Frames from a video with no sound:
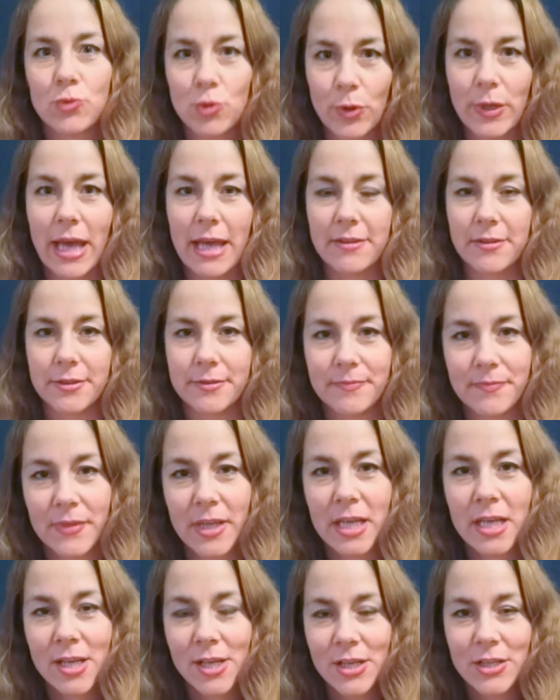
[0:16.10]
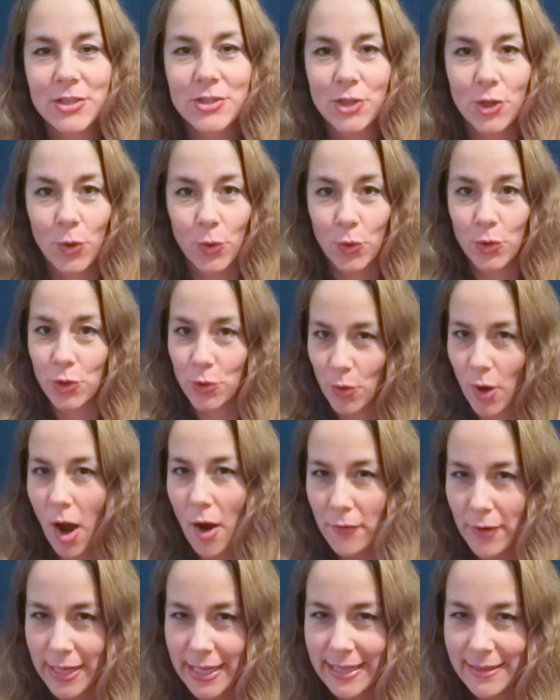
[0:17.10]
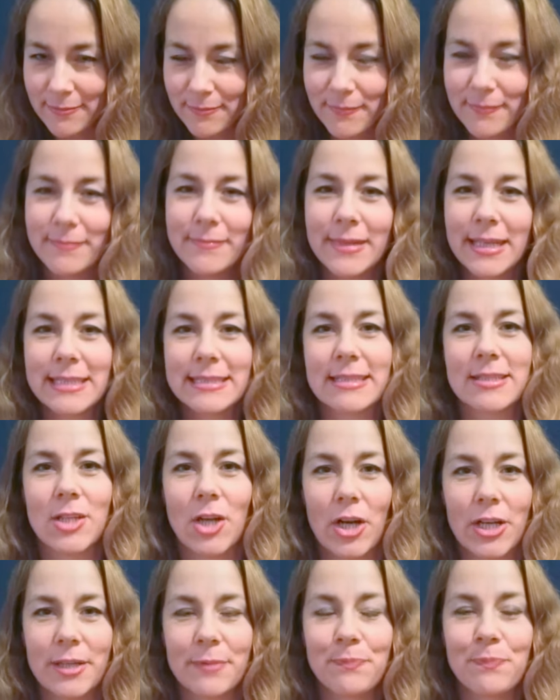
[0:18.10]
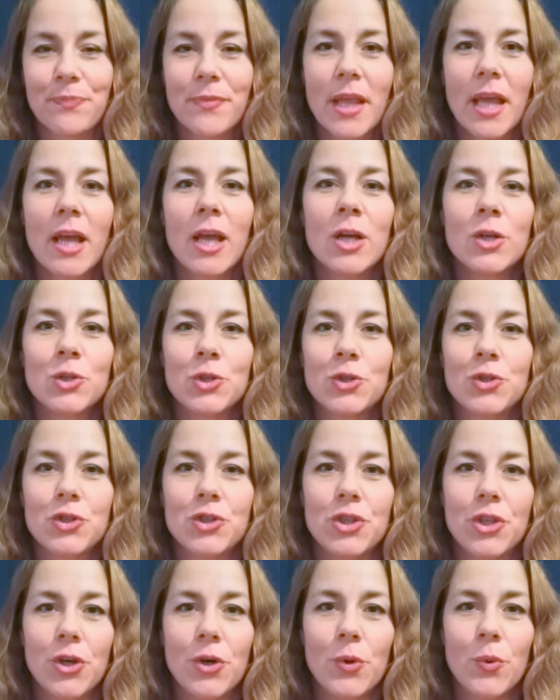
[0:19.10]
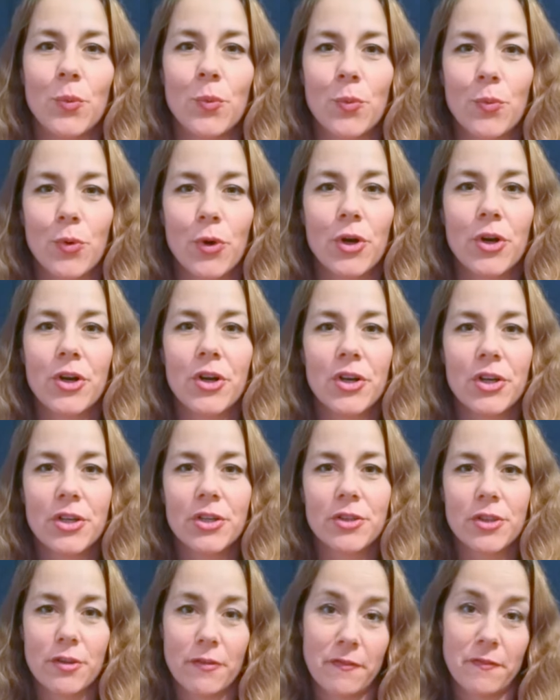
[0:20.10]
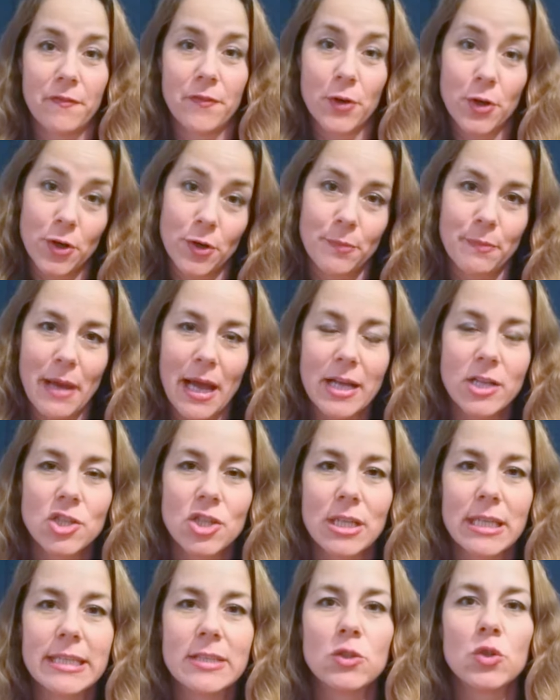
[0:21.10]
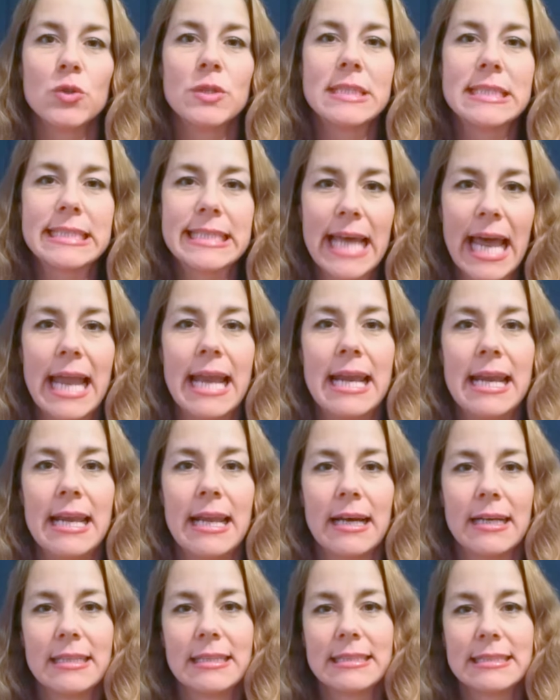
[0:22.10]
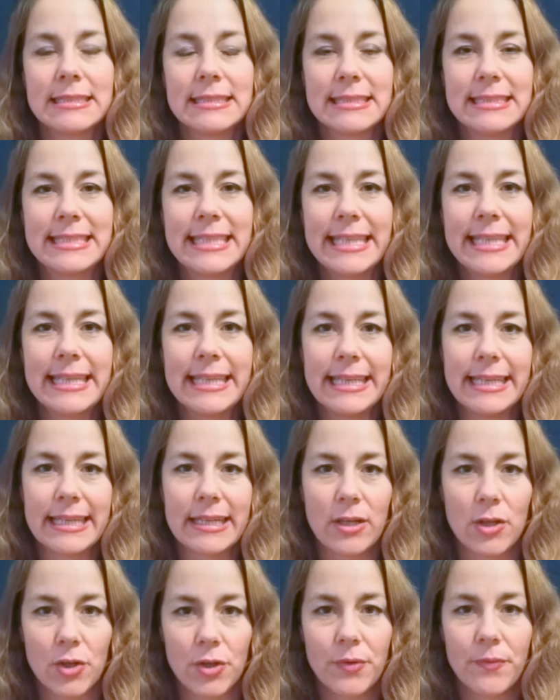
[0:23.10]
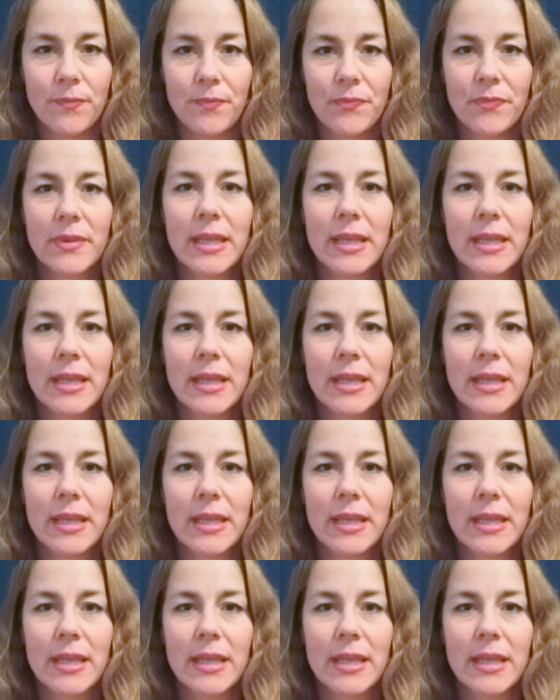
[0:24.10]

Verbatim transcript: together. So you are ready? Let's start. The verb actually, to tell, dire.